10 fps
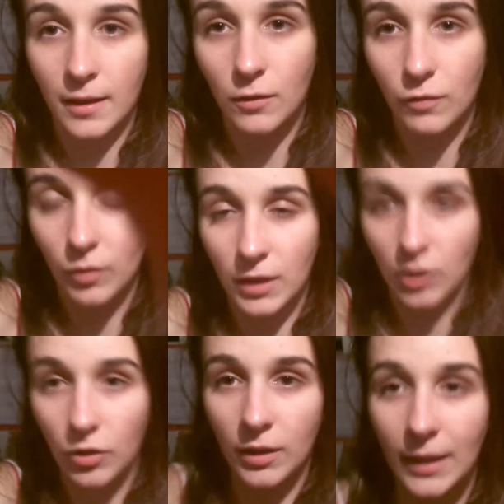you feel that
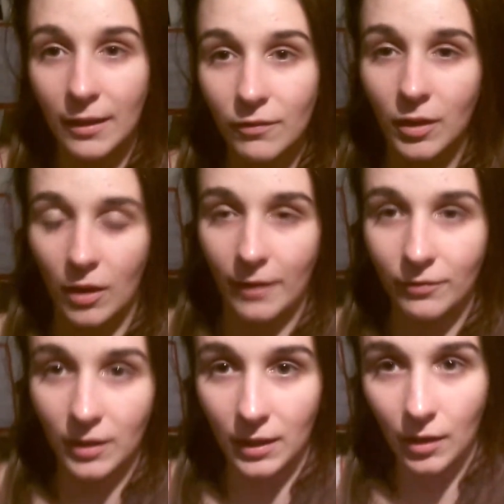you can give in life
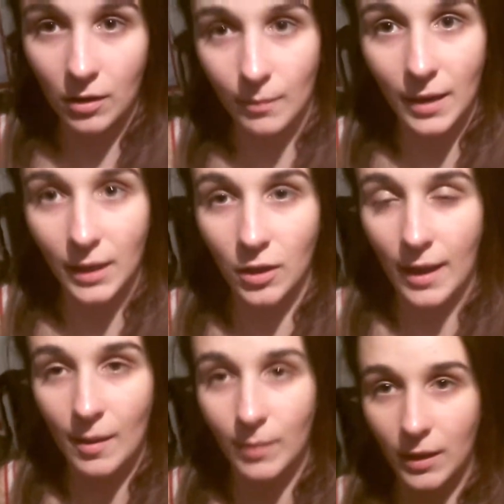that are going to make you
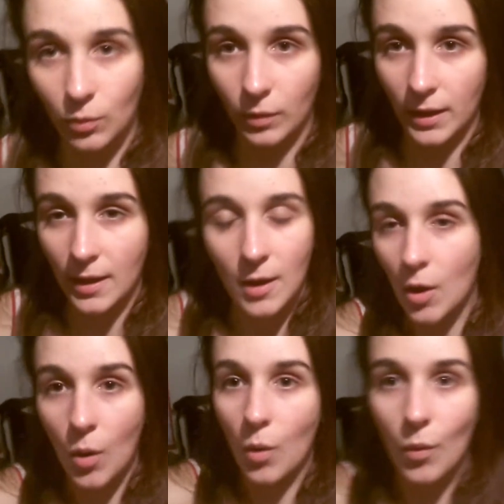happy, or
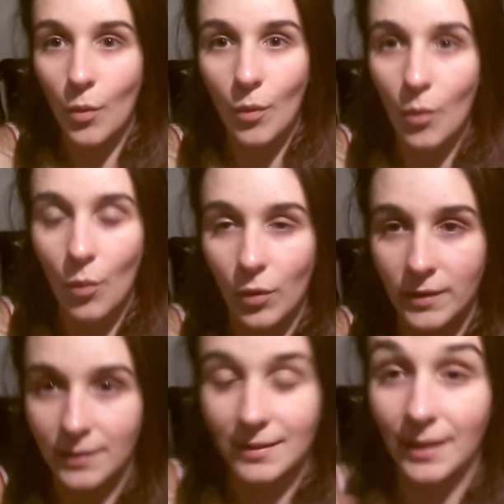
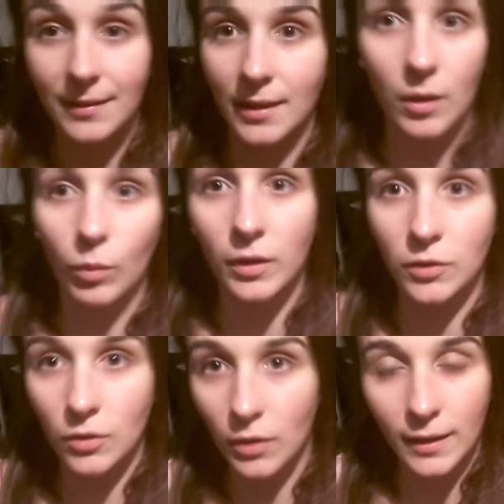just things that you want to
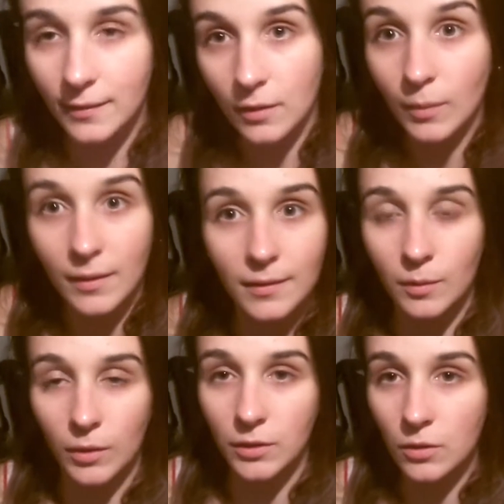do. Like, so many things I
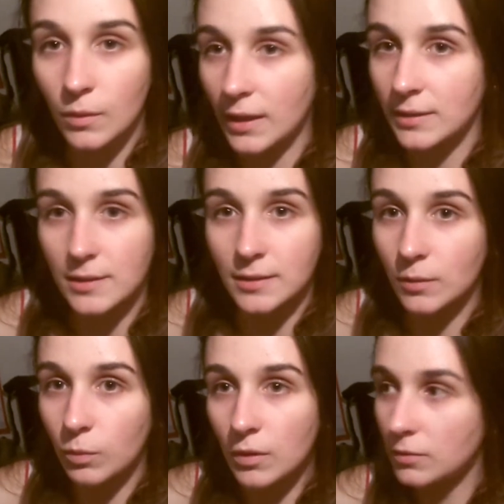want to do, and it's just, the
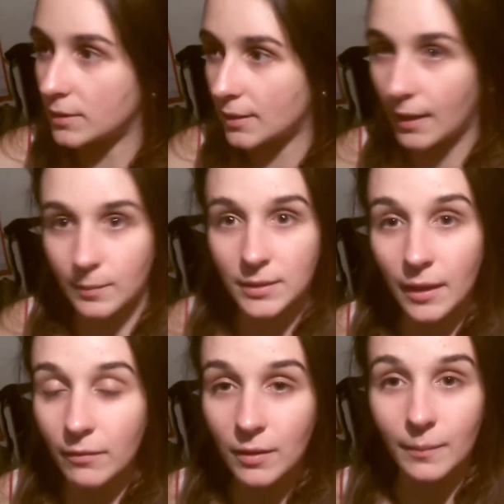world just keeps
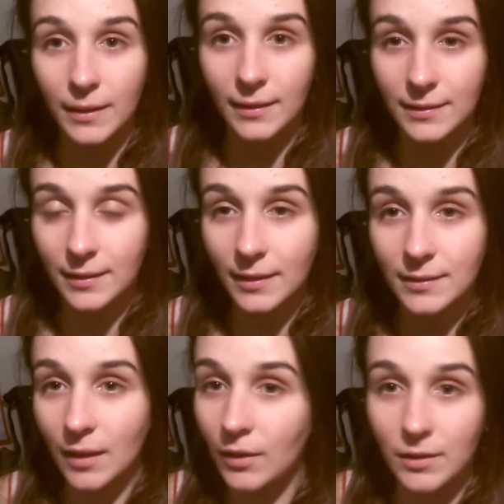giving me these
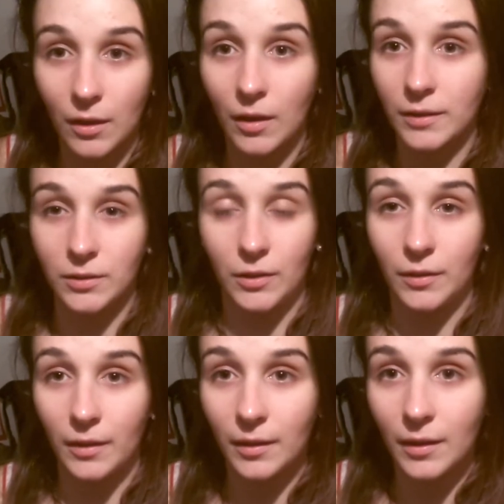things. I don't
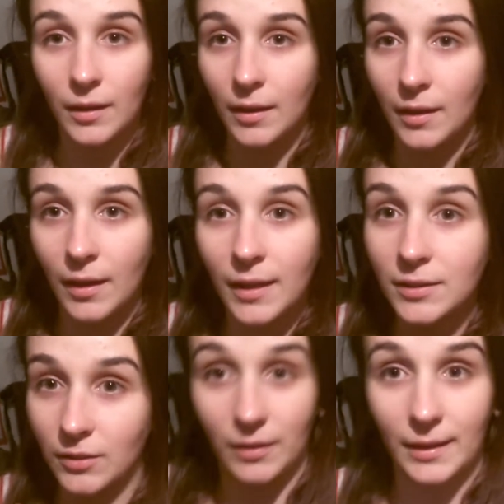know. I
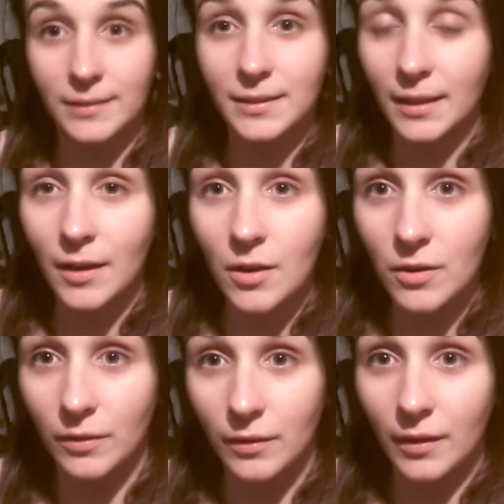don't know how to say no.